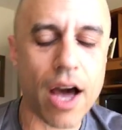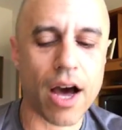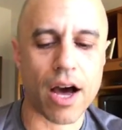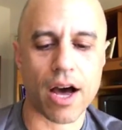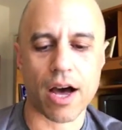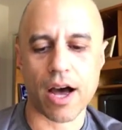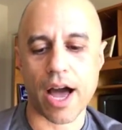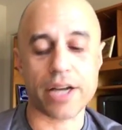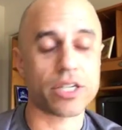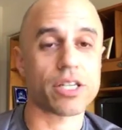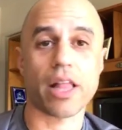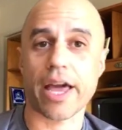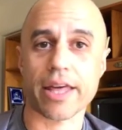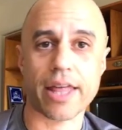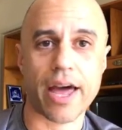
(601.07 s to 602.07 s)
I just
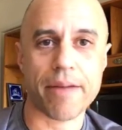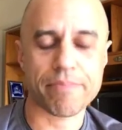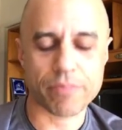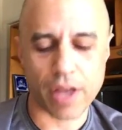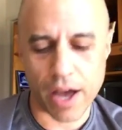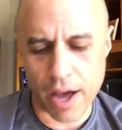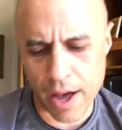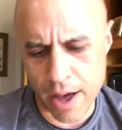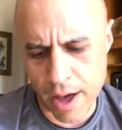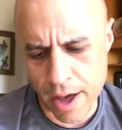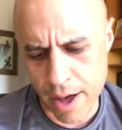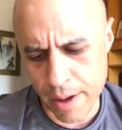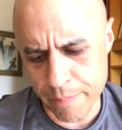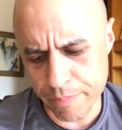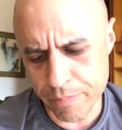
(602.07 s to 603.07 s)
like that.
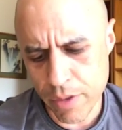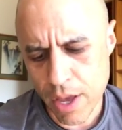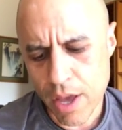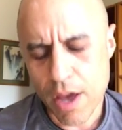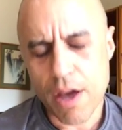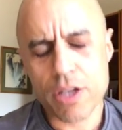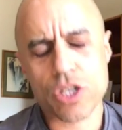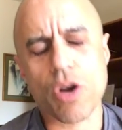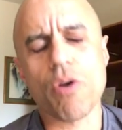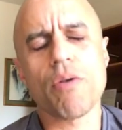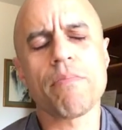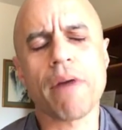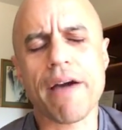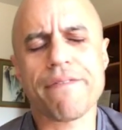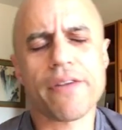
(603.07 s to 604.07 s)
So
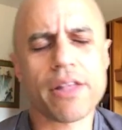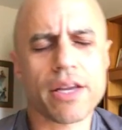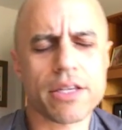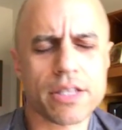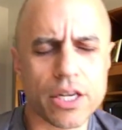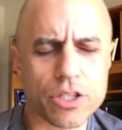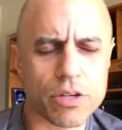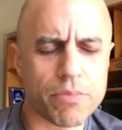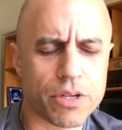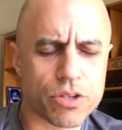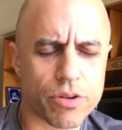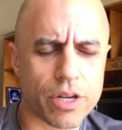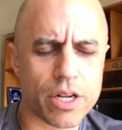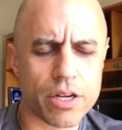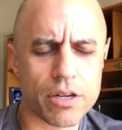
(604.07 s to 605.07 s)
my feeling is they should be
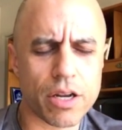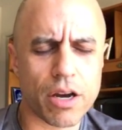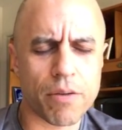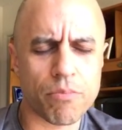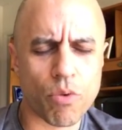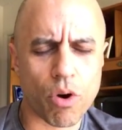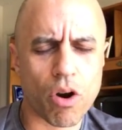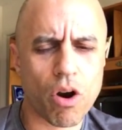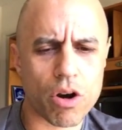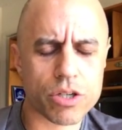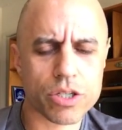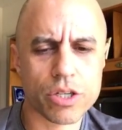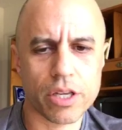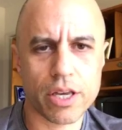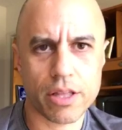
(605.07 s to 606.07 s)
treated more
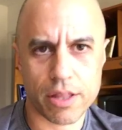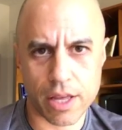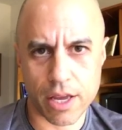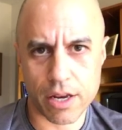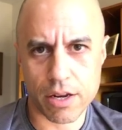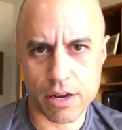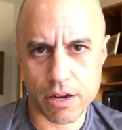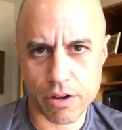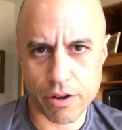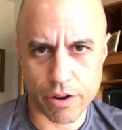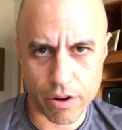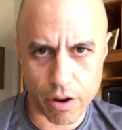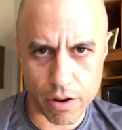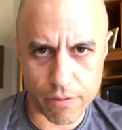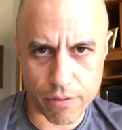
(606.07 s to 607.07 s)
harshly than your
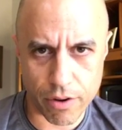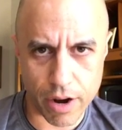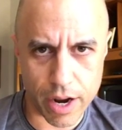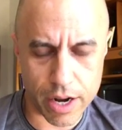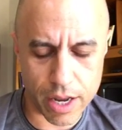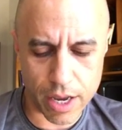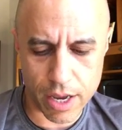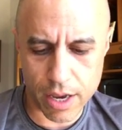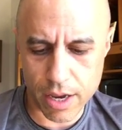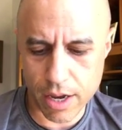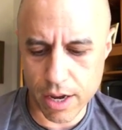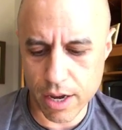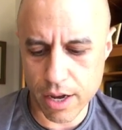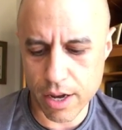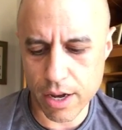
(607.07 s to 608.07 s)
garden variety.
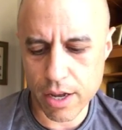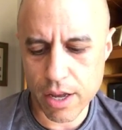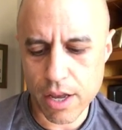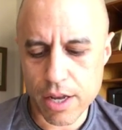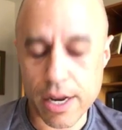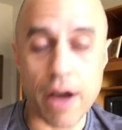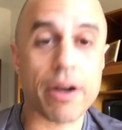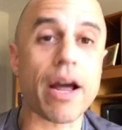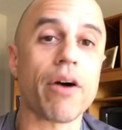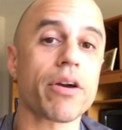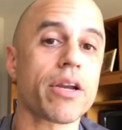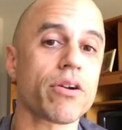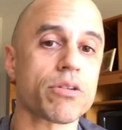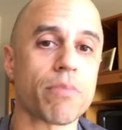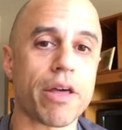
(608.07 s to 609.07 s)
Now,
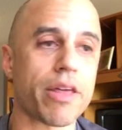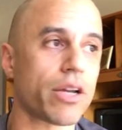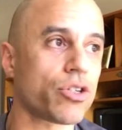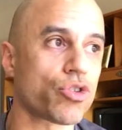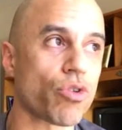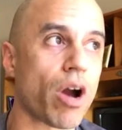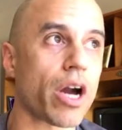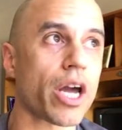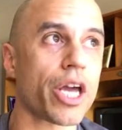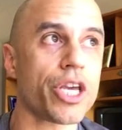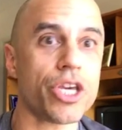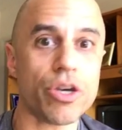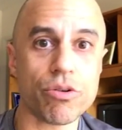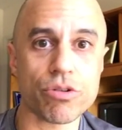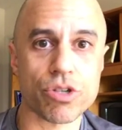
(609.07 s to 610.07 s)
here's my thing. Drug
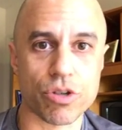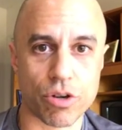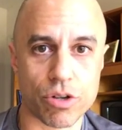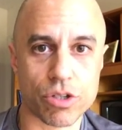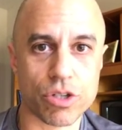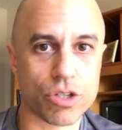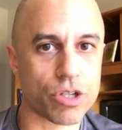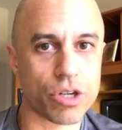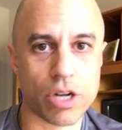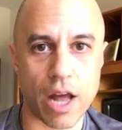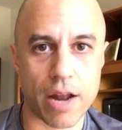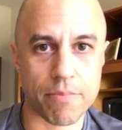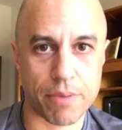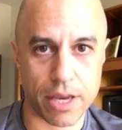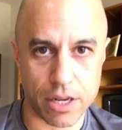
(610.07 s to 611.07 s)
users should
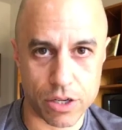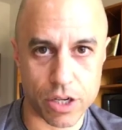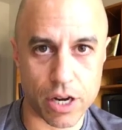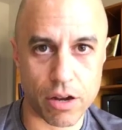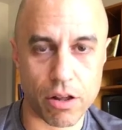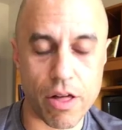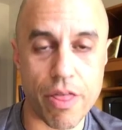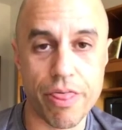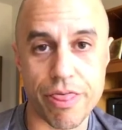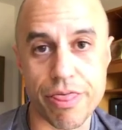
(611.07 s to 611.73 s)
not be in jail.